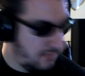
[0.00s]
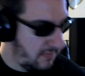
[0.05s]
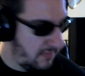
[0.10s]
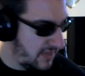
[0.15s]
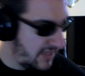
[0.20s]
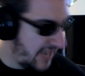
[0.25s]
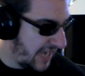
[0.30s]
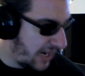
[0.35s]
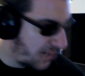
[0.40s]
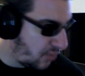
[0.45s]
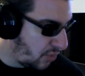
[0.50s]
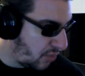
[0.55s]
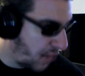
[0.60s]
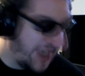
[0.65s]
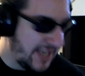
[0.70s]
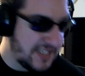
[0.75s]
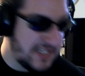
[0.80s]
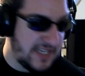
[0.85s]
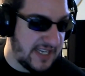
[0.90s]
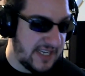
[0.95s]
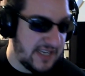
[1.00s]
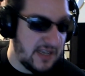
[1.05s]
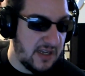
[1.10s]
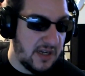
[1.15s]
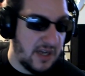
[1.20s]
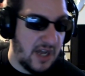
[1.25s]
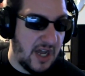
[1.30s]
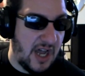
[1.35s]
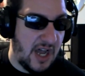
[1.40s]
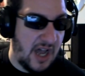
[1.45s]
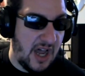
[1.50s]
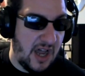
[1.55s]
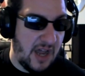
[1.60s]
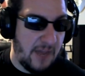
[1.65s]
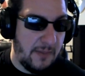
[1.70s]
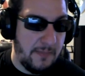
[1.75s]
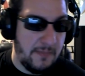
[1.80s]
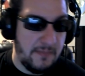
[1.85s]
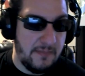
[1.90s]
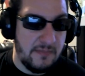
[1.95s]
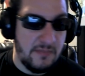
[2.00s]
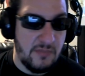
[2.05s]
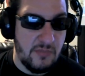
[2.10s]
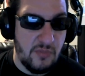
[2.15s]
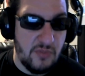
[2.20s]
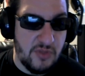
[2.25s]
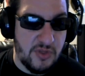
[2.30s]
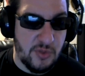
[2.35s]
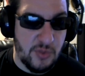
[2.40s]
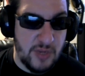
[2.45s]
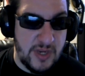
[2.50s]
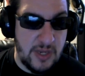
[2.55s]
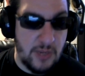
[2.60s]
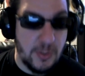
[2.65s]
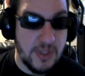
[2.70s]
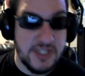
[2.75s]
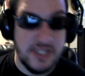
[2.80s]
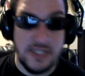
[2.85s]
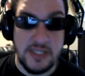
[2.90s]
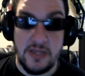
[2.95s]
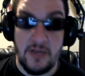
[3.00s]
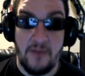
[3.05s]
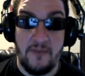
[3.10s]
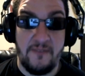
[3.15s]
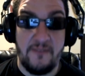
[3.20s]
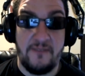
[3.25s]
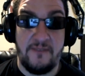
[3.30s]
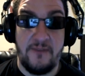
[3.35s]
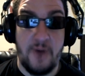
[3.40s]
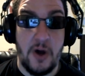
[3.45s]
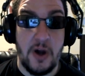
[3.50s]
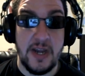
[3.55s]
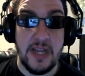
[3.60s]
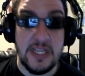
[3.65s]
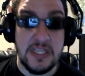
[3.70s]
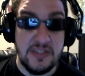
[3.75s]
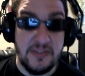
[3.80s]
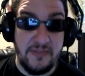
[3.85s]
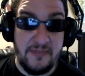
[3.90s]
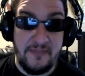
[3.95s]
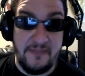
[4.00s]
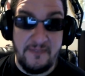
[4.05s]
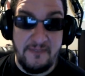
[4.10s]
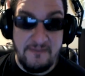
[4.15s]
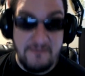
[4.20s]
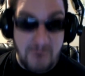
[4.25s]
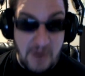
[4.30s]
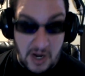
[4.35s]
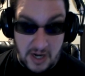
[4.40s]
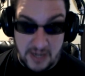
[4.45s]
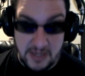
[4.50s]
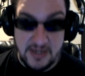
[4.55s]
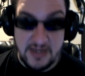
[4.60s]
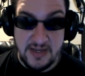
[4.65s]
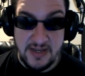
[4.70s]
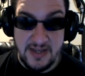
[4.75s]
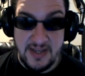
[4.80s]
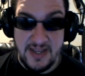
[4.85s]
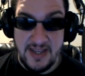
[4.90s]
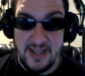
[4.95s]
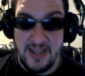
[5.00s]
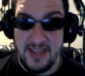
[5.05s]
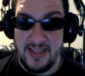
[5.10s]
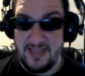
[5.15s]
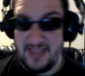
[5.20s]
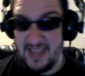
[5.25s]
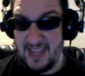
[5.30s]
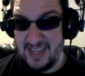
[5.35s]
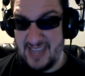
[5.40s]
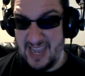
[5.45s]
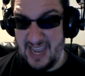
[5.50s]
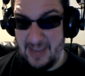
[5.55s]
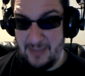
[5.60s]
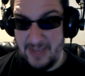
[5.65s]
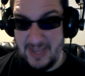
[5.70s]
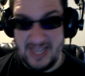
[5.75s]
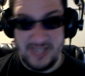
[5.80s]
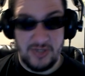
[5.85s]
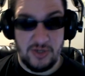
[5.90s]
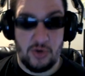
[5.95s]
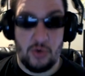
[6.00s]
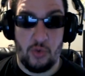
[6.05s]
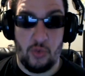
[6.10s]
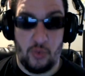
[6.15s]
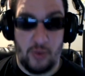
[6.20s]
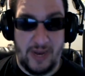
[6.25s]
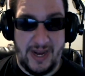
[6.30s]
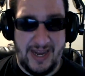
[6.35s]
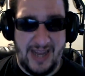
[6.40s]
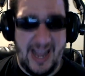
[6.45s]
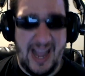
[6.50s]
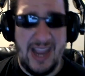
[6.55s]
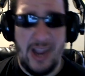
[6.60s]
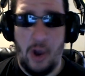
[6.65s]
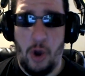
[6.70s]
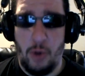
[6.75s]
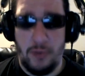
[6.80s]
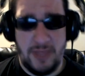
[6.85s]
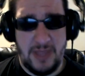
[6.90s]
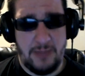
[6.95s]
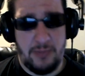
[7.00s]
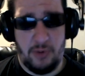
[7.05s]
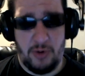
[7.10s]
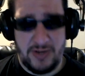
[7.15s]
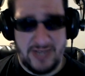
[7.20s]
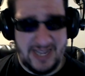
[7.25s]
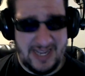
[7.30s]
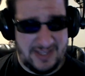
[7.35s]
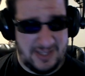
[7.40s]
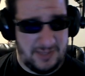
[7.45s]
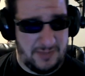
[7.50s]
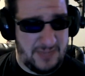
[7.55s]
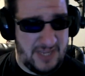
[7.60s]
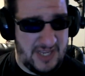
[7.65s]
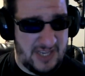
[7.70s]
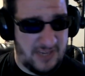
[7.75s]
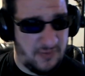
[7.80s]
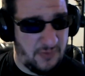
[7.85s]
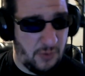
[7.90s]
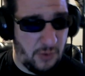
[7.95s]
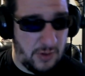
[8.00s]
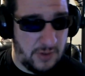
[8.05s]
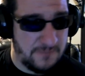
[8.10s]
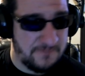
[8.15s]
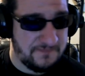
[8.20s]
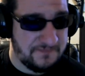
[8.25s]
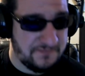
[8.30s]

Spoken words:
Dead Rising 3, which is fun as fuck. That game is great. I hope they port that to the PS4